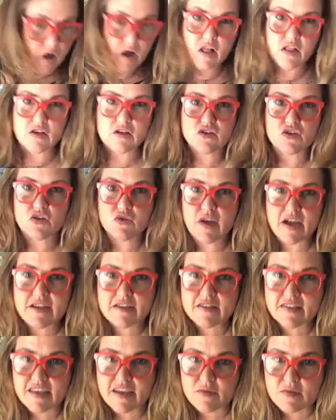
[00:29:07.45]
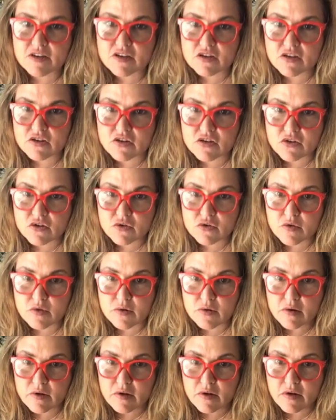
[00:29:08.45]
What colors do you guys think we should
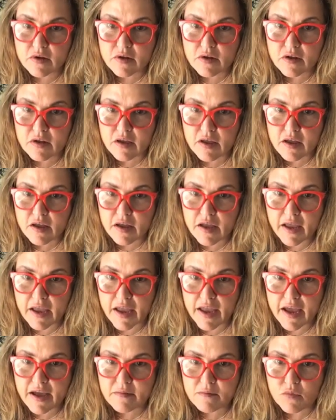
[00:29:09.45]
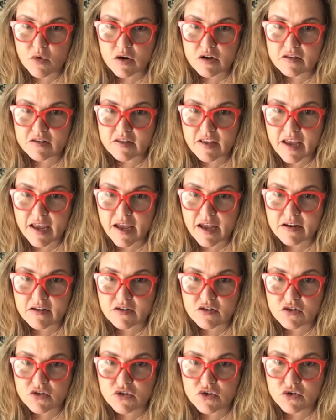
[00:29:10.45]
do? Add more
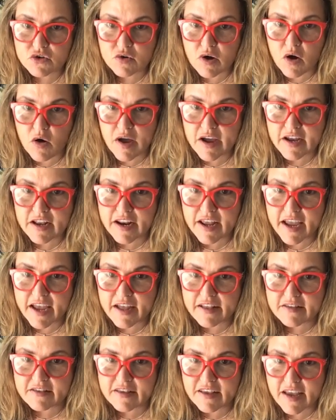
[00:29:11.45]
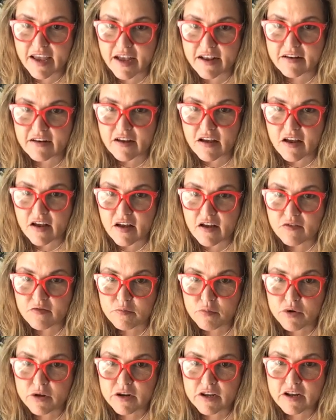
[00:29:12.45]
sand too. Oh, I could add sand,
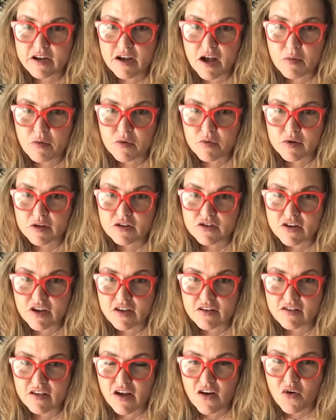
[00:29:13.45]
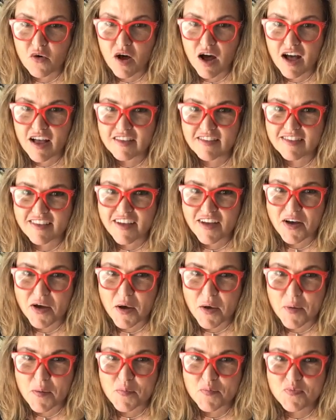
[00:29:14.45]
put in a couple real shells. Oh,
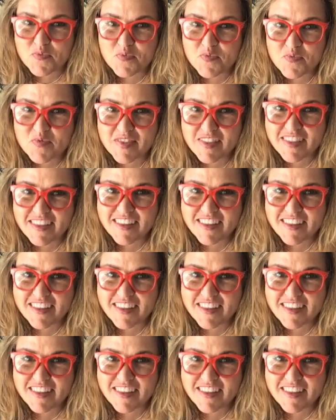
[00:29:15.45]
awesome.